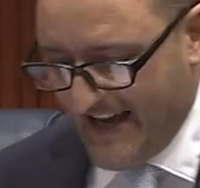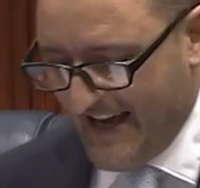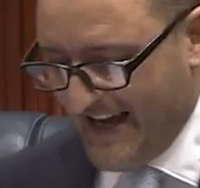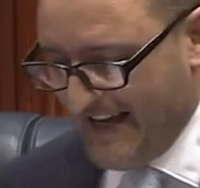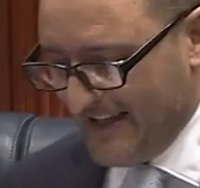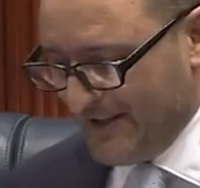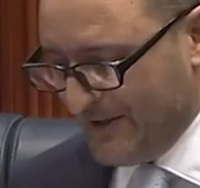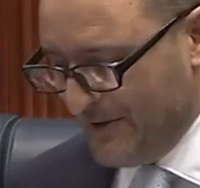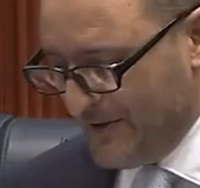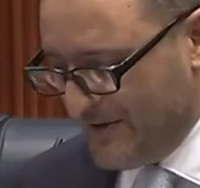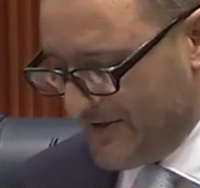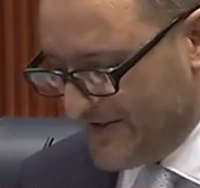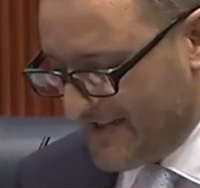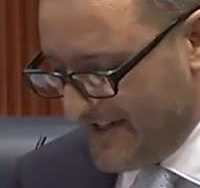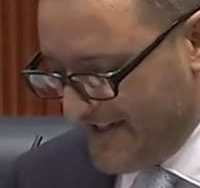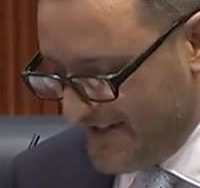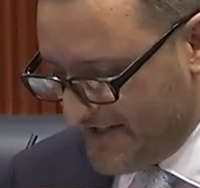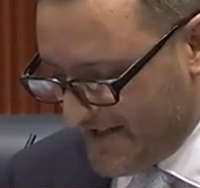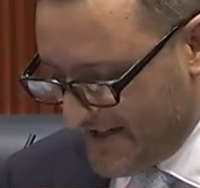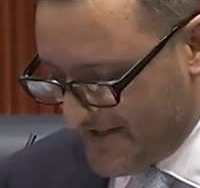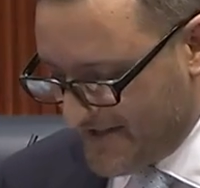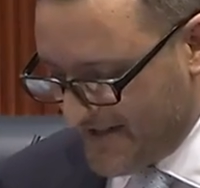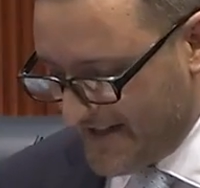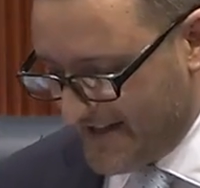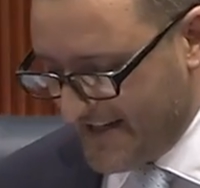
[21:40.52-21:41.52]
Uh, Lucy,
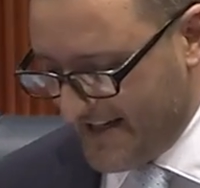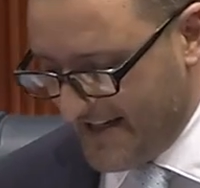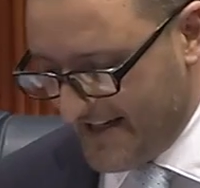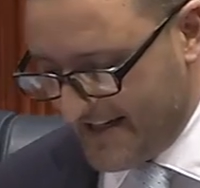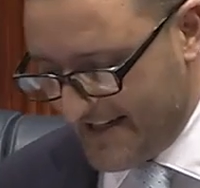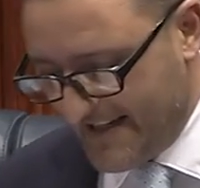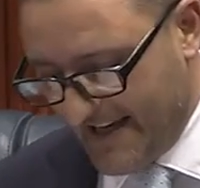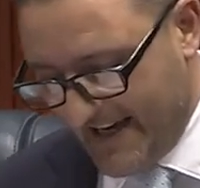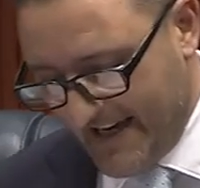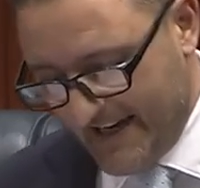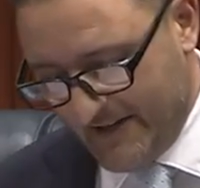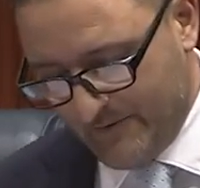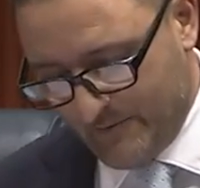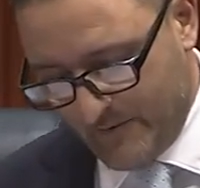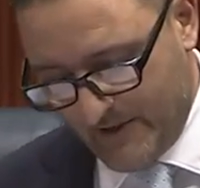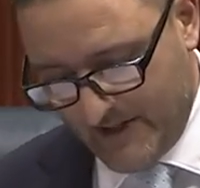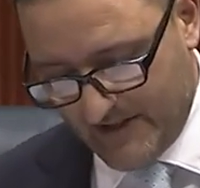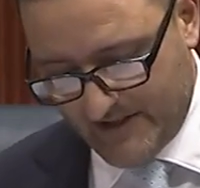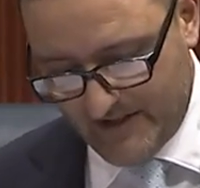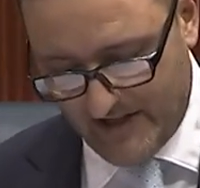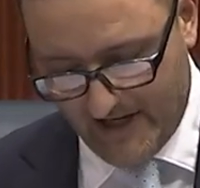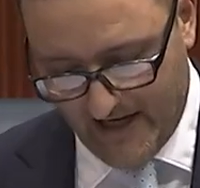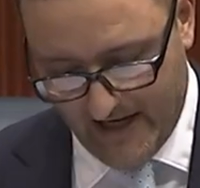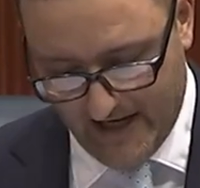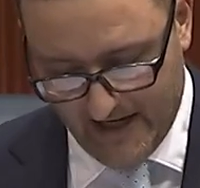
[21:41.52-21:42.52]
Jessica, Kate,
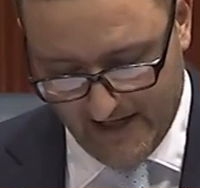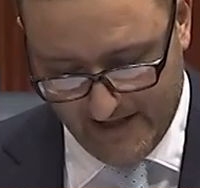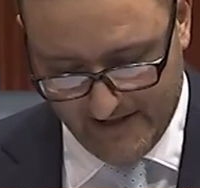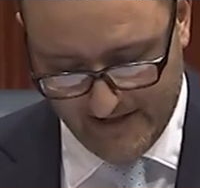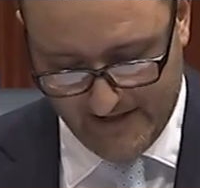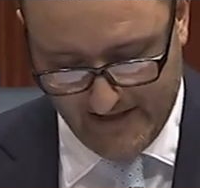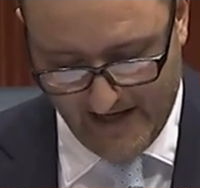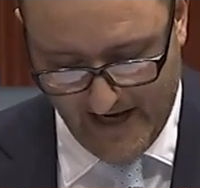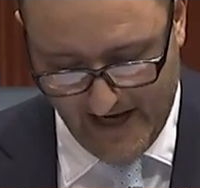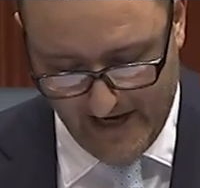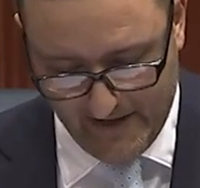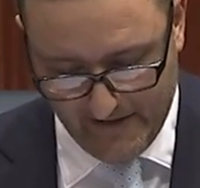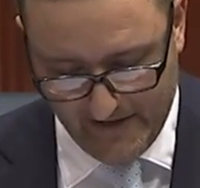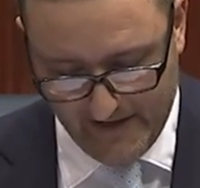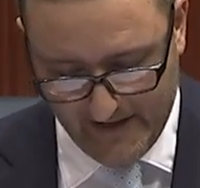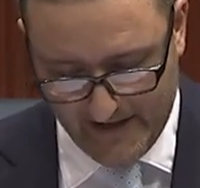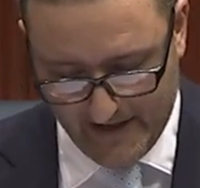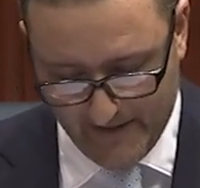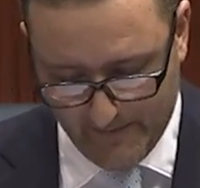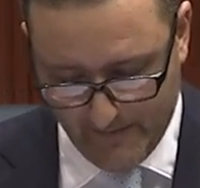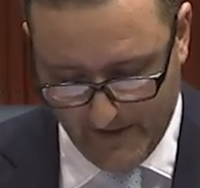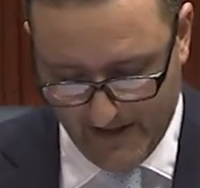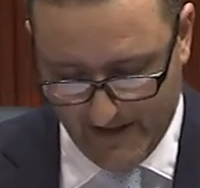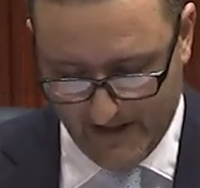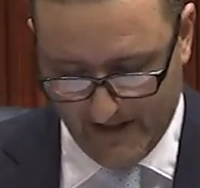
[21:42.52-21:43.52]
Rich, Haynes, Harry,
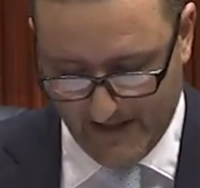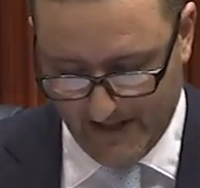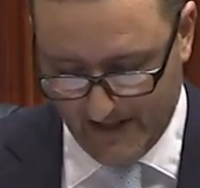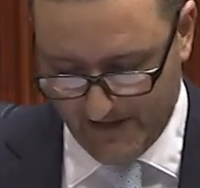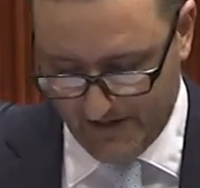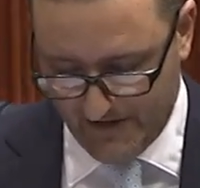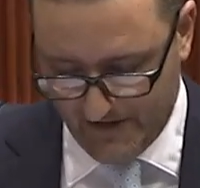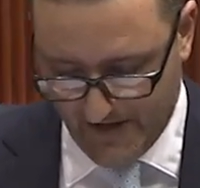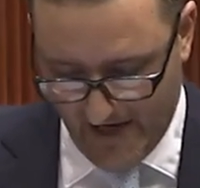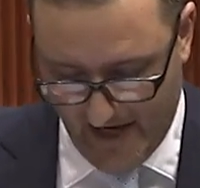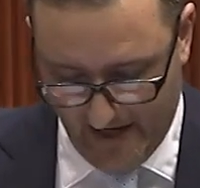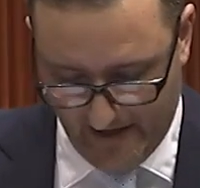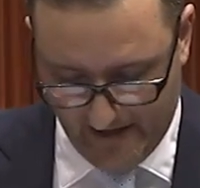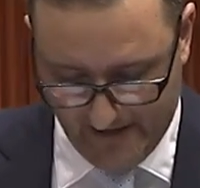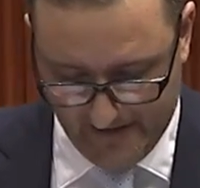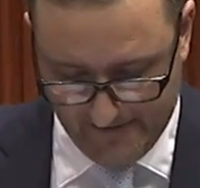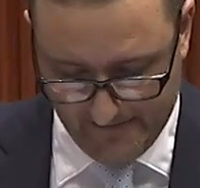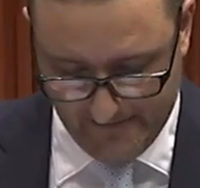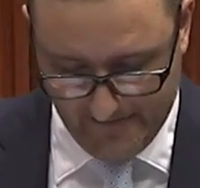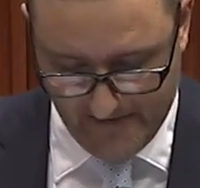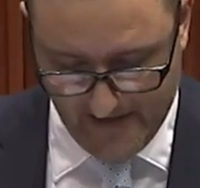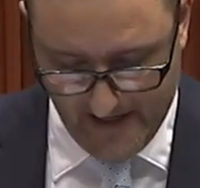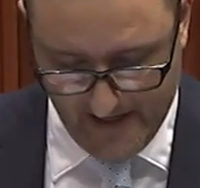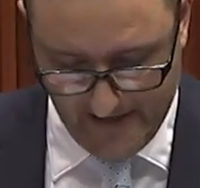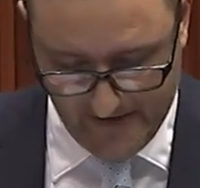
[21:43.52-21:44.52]
Camilla and Jack,
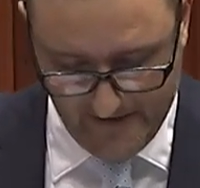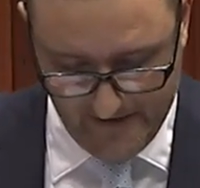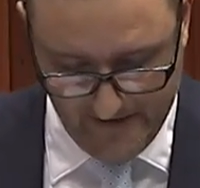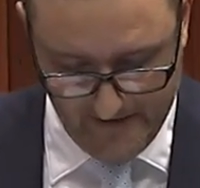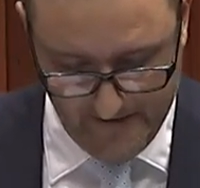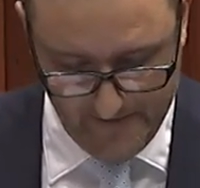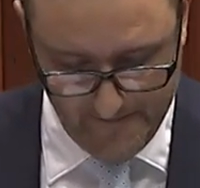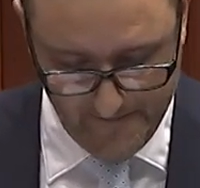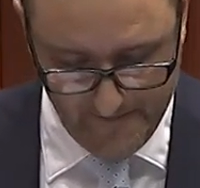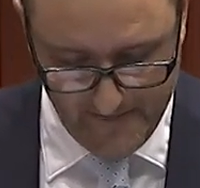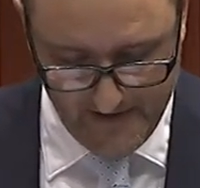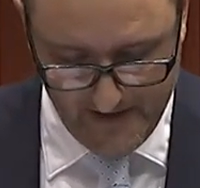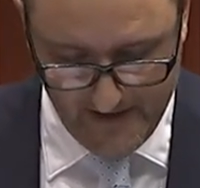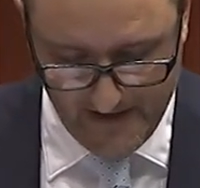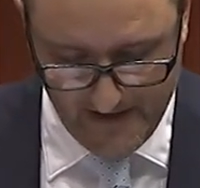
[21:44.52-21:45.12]
thank you.